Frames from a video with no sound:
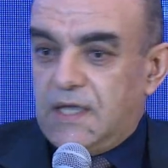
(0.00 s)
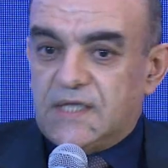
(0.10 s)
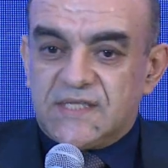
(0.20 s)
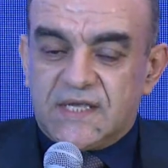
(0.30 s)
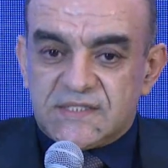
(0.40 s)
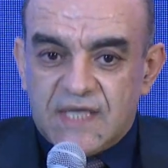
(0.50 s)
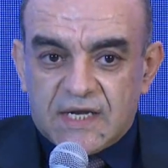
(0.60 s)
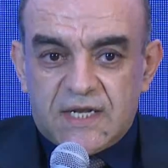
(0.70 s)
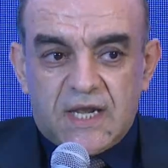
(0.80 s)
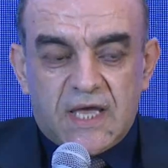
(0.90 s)
It's
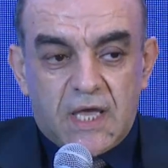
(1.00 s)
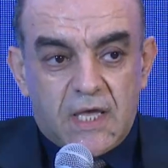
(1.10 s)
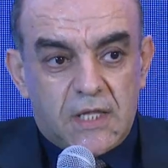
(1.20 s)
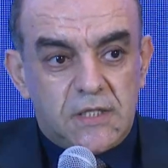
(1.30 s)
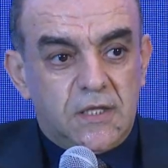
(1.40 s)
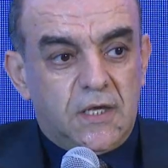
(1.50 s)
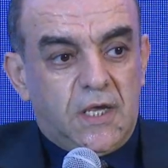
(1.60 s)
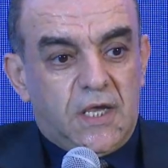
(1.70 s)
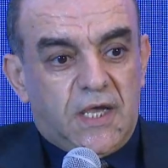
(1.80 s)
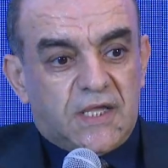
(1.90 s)
exactly like a hell.
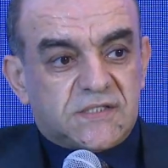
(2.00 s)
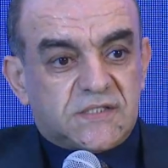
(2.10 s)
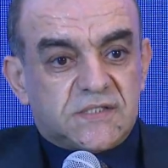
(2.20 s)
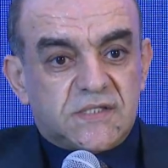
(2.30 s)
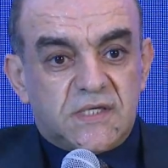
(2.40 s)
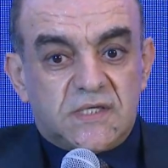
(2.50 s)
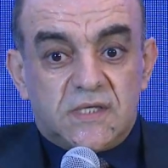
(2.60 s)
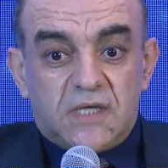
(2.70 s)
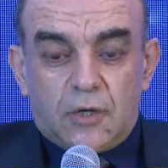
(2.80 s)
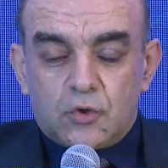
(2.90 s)
It's
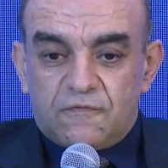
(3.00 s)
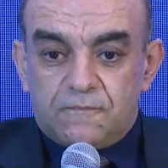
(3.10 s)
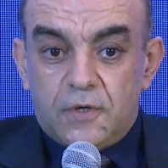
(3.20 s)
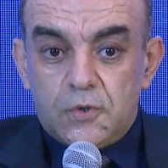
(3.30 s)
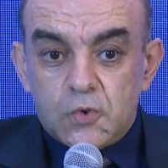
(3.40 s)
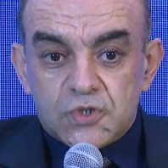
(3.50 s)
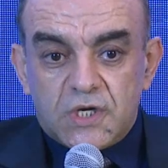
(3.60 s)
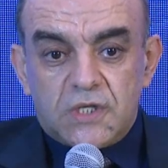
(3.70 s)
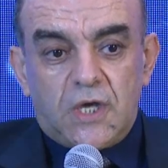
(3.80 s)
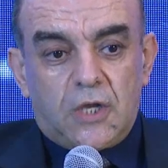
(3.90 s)
a lot of
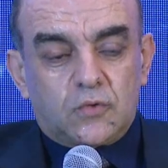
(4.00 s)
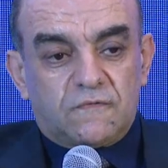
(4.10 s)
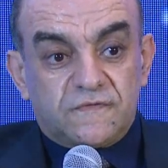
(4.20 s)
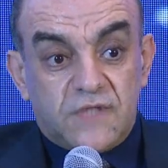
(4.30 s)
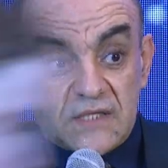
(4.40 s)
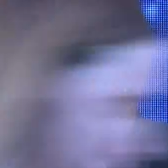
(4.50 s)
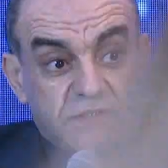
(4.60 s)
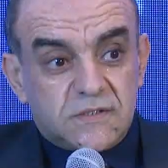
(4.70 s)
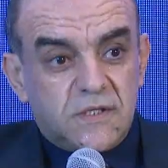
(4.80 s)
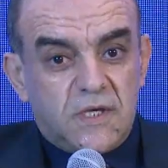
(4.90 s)
pollution, a lot of
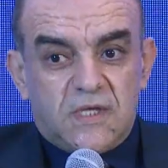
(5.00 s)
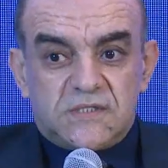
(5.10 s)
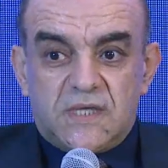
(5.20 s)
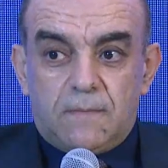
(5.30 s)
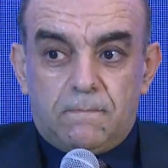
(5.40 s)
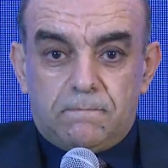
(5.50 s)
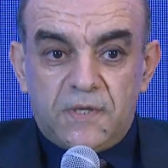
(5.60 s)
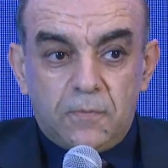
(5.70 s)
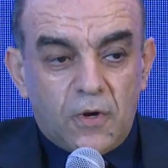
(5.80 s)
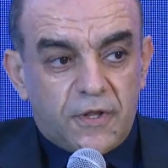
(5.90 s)
dust. The
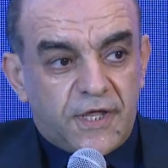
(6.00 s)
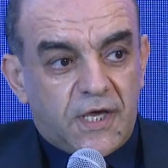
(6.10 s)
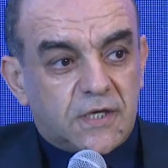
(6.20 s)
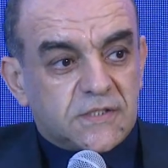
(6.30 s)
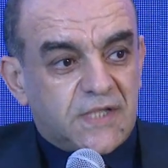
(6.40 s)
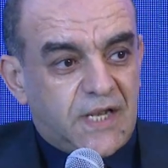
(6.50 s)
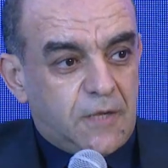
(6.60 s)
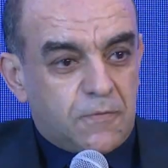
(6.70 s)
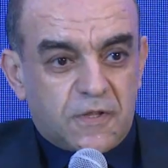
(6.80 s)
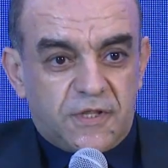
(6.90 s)
people there, the
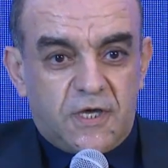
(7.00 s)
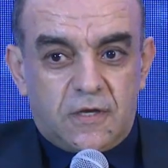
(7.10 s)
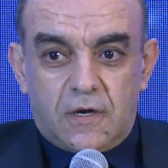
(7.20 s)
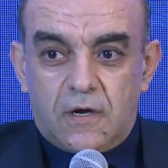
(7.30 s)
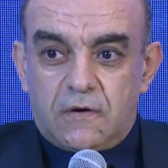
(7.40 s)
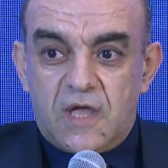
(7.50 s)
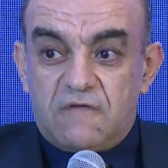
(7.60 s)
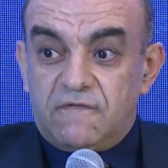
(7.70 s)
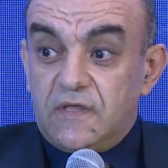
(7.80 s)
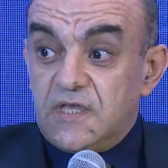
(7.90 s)
labor there are
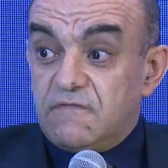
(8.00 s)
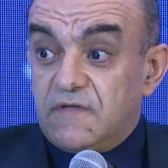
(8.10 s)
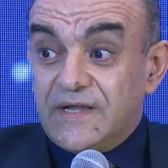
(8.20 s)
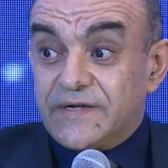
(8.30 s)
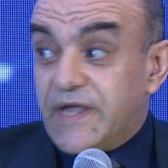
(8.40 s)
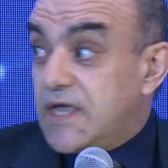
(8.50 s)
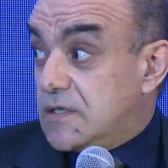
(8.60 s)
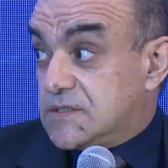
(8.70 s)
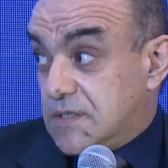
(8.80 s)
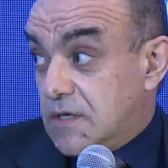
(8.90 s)
having even gray
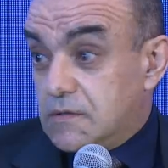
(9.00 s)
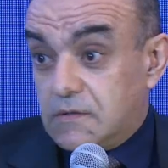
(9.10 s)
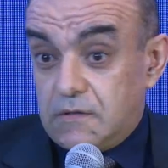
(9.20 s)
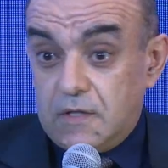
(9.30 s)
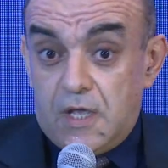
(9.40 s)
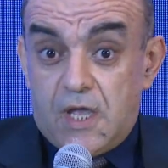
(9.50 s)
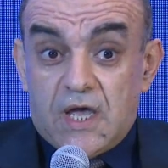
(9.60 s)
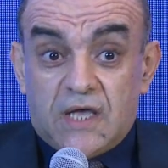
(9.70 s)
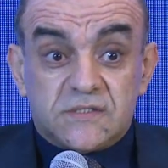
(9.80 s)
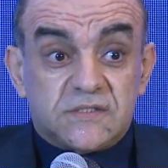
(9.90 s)
skin,
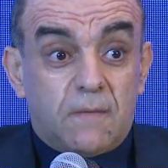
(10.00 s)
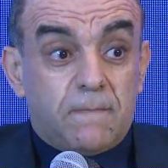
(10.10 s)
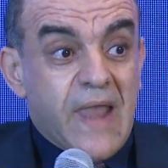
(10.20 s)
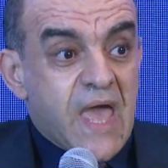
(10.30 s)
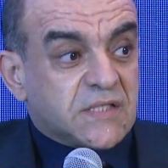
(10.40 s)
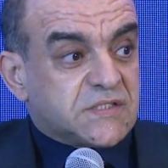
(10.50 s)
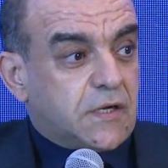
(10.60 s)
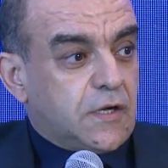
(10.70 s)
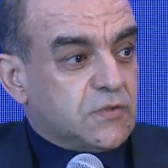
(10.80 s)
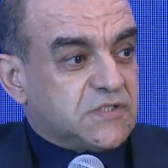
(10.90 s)
and the plants
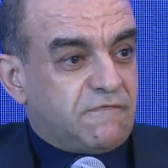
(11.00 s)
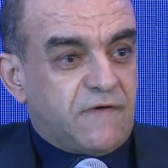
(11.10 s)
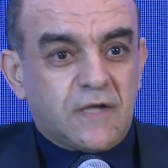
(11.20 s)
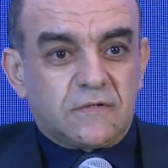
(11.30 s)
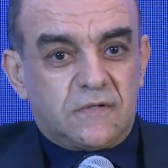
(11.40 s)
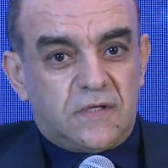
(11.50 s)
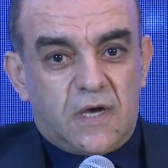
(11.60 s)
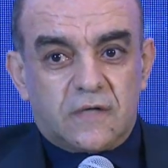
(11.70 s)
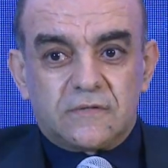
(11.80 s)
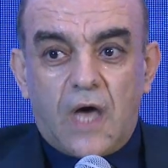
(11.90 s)
around the factory
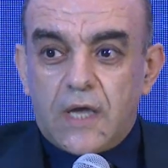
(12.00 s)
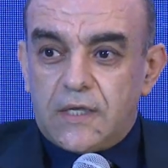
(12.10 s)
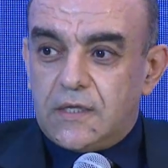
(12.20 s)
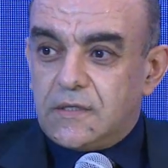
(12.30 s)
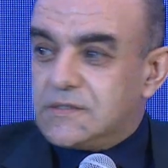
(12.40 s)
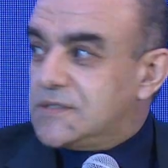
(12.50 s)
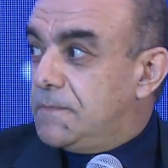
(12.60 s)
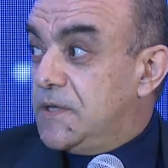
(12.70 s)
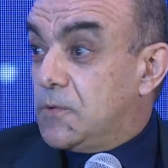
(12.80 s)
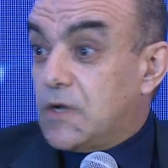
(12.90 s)
are dying. The
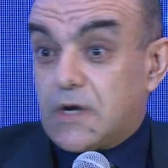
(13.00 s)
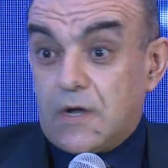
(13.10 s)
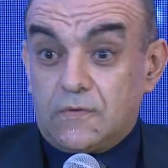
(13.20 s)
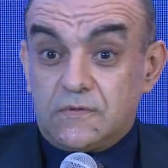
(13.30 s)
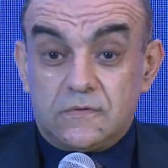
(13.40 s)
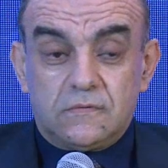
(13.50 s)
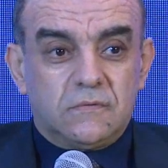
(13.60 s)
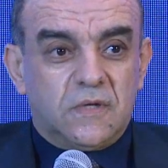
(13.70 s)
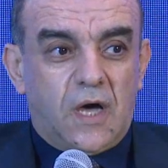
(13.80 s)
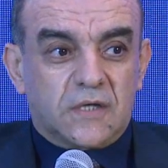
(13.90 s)
people around
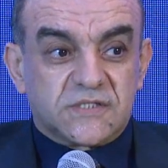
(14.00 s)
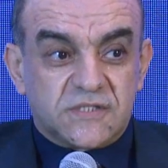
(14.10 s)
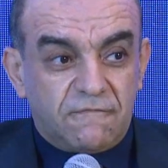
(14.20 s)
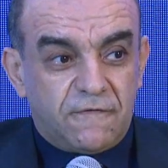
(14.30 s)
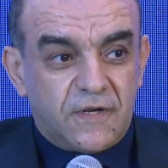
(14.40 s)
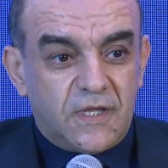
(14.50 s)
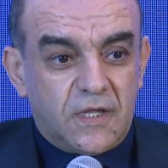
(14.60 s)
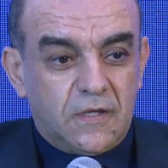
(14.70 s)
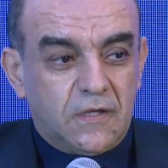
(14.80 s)
are suffering.